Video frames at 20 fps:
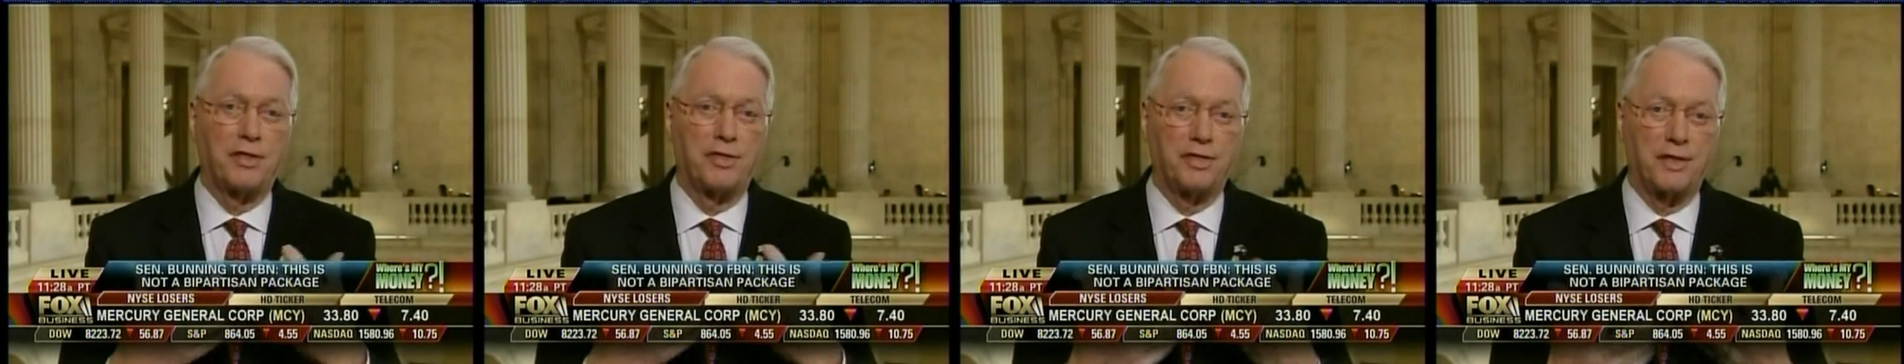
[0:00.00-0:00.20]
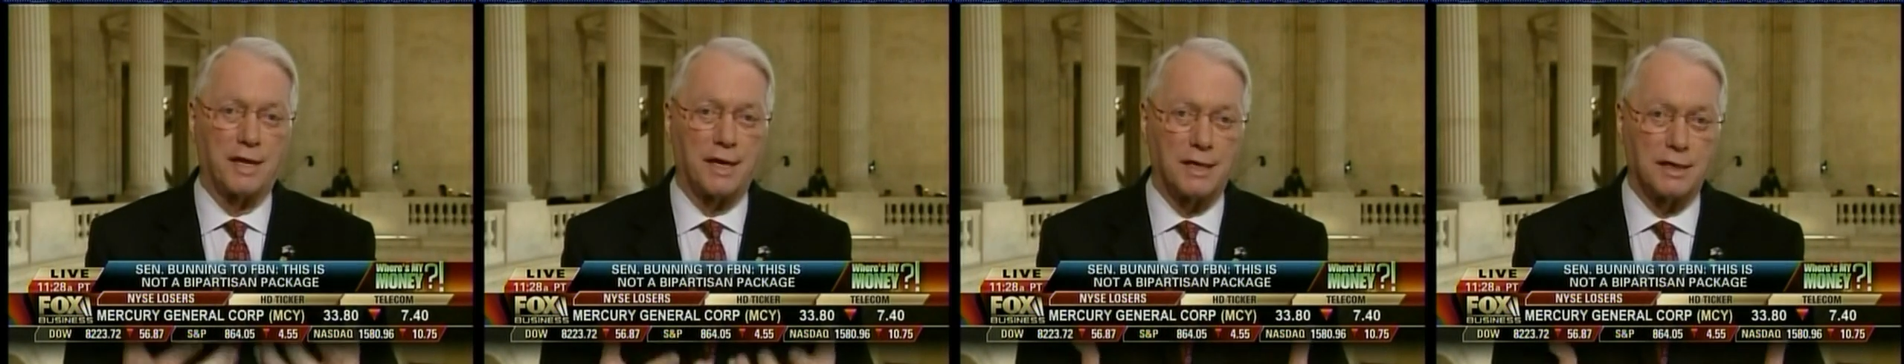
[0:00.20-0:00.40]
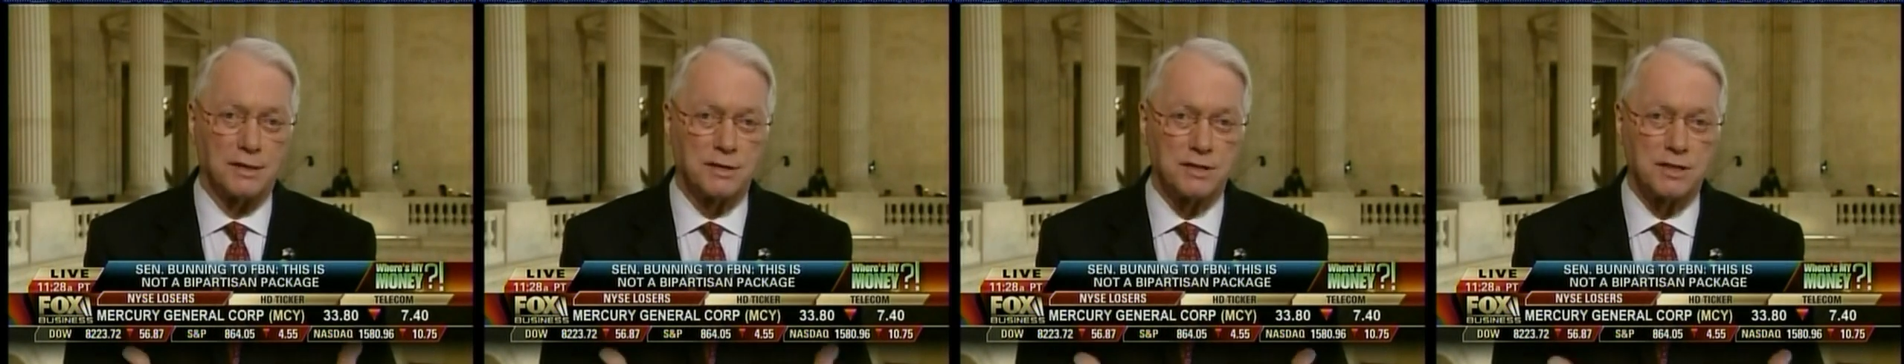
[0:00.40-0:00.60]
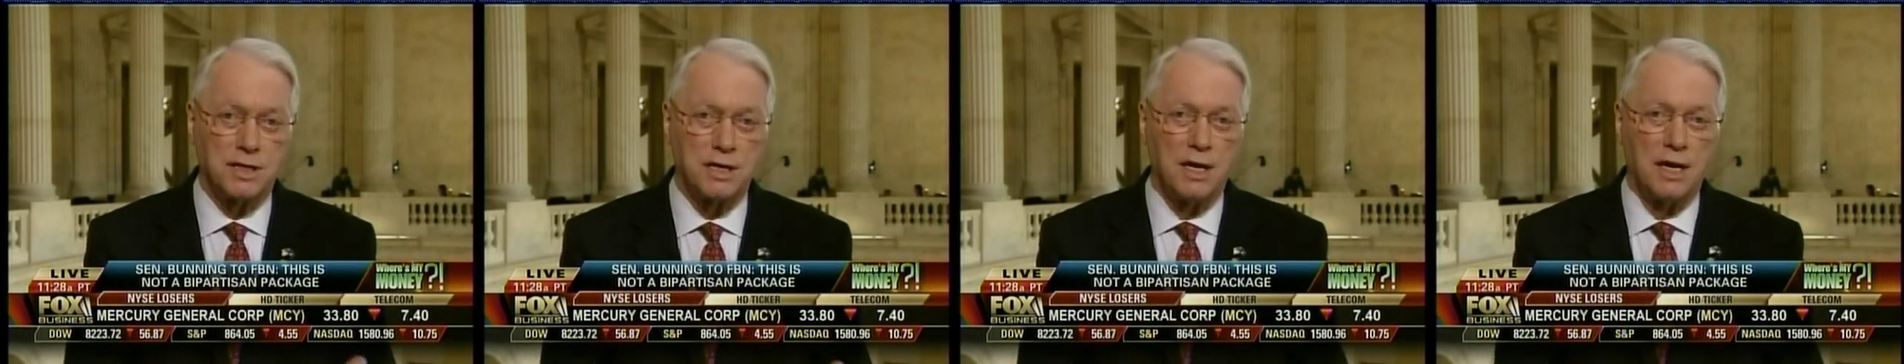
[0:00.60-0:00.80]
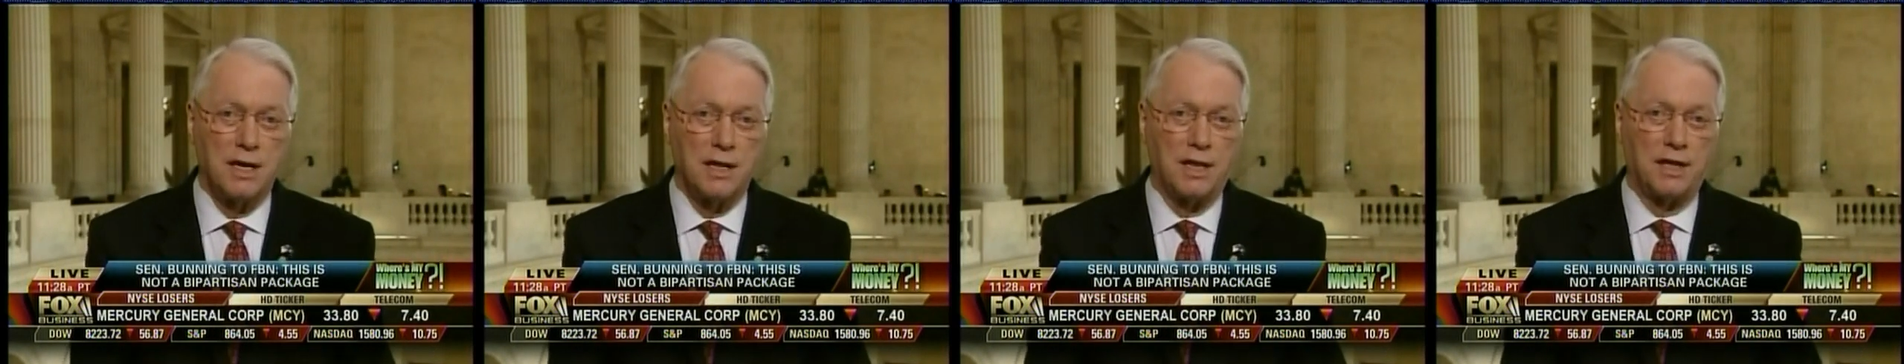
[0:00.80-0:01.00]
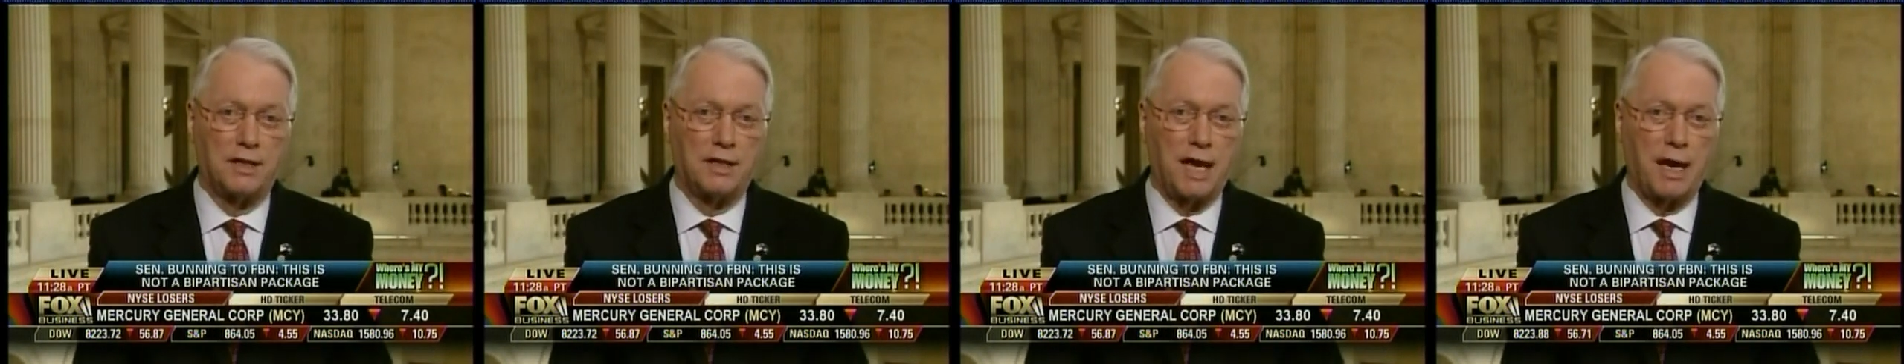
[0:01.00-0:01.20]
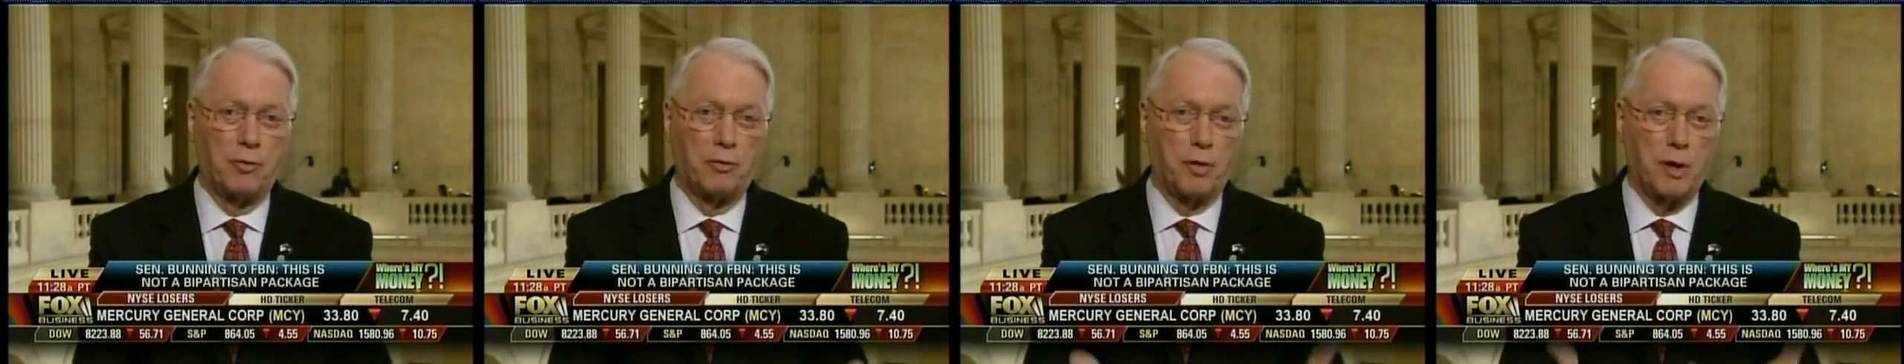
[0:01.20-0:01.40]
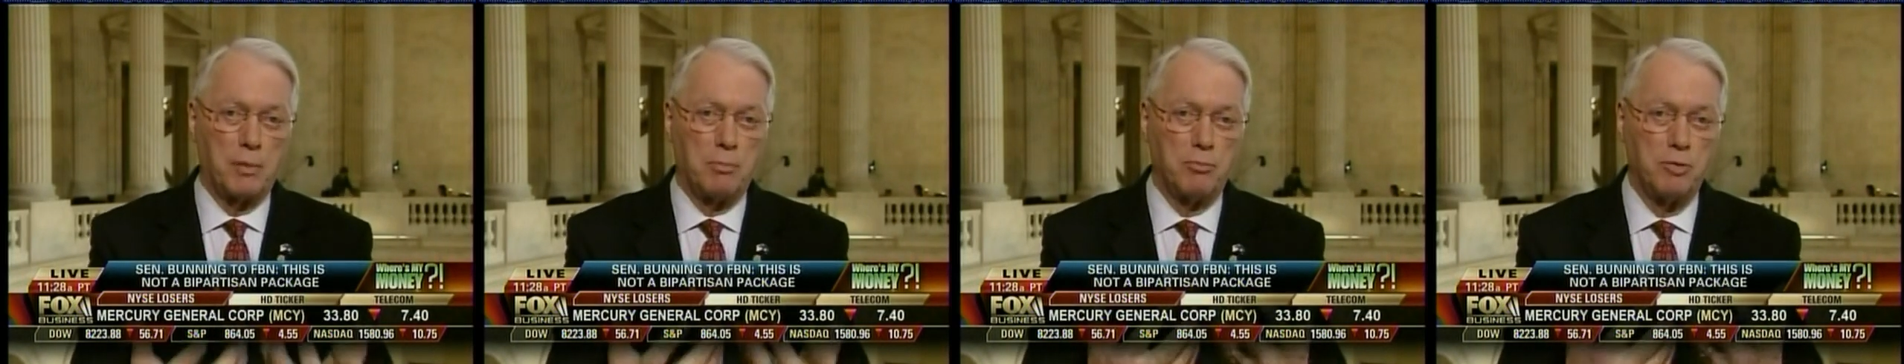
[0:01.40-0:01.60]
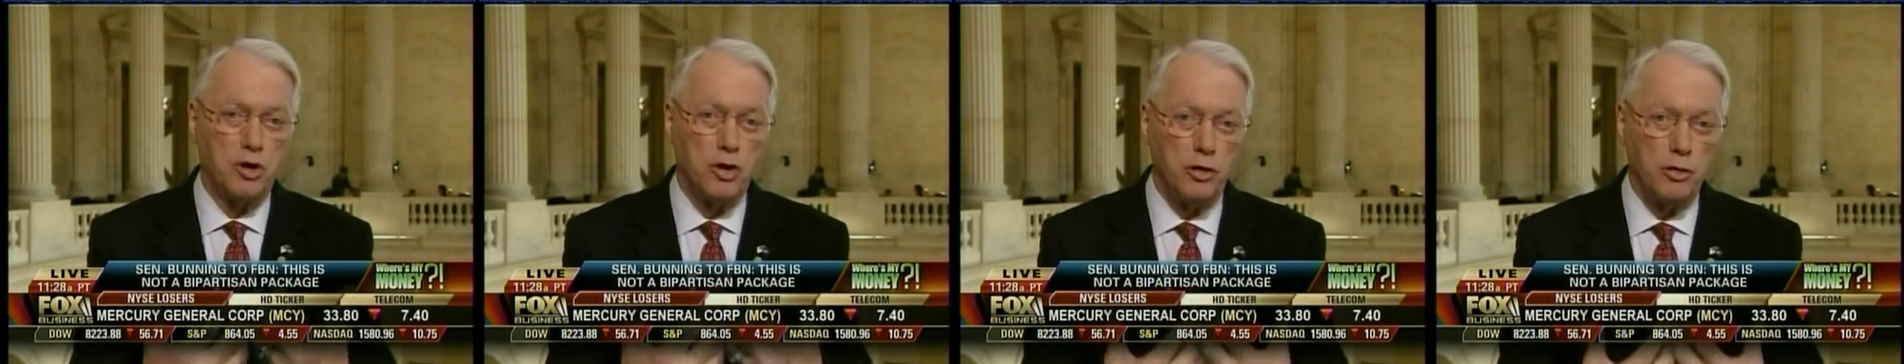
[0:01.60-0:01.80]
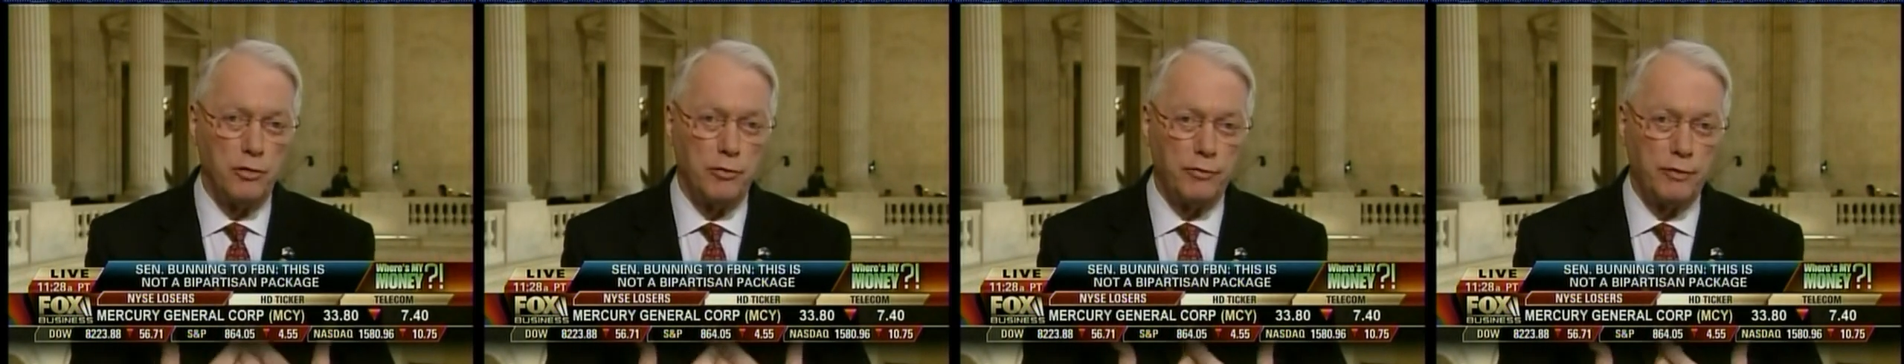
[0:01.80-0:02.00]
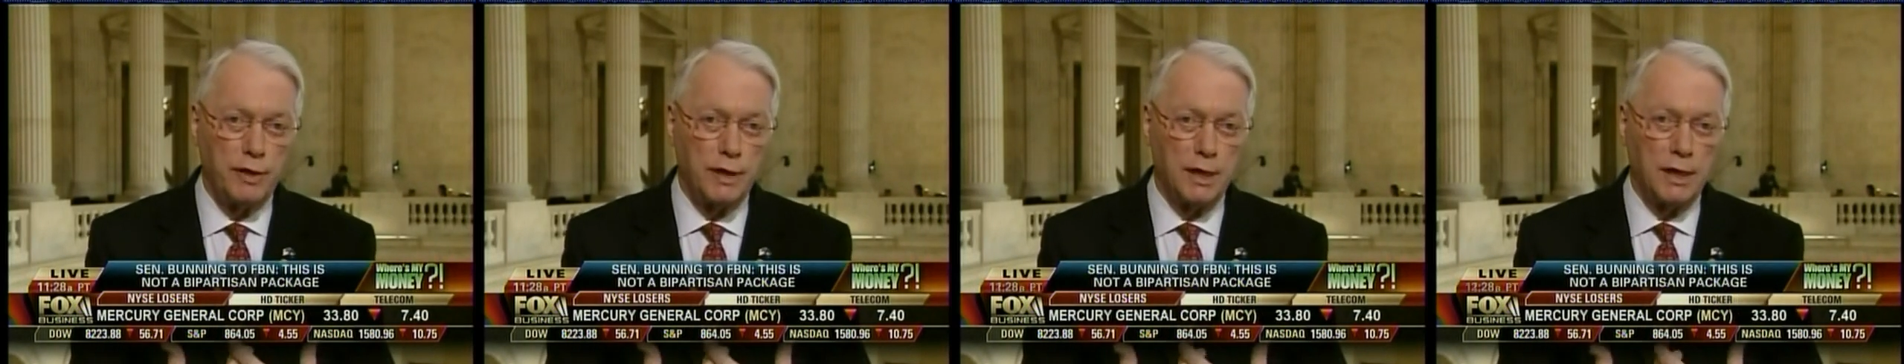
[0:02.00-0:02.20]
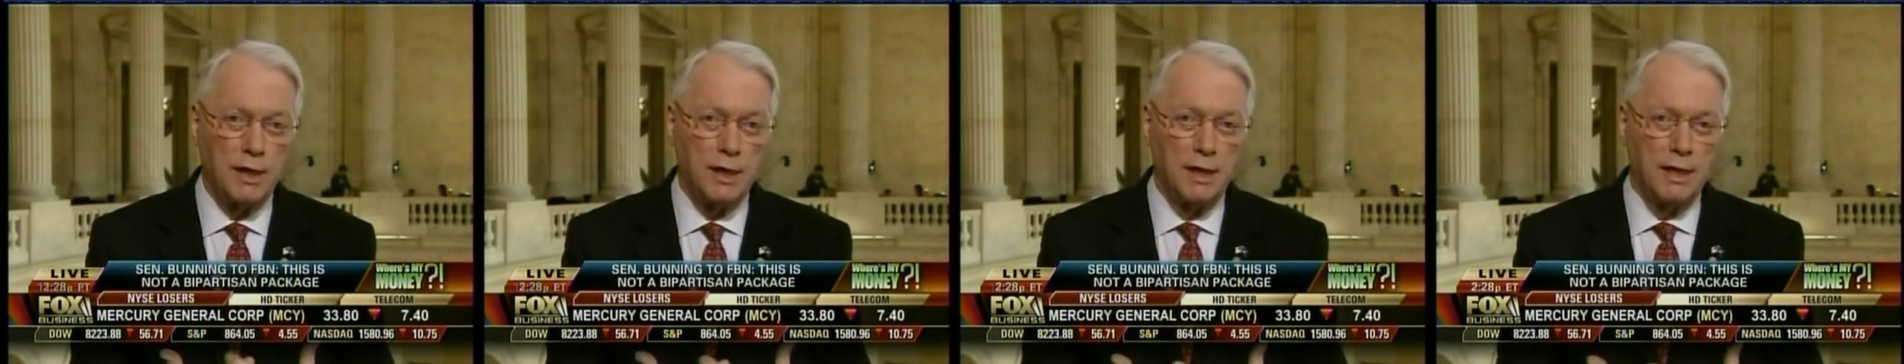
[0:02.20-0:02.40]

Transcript: things that they removed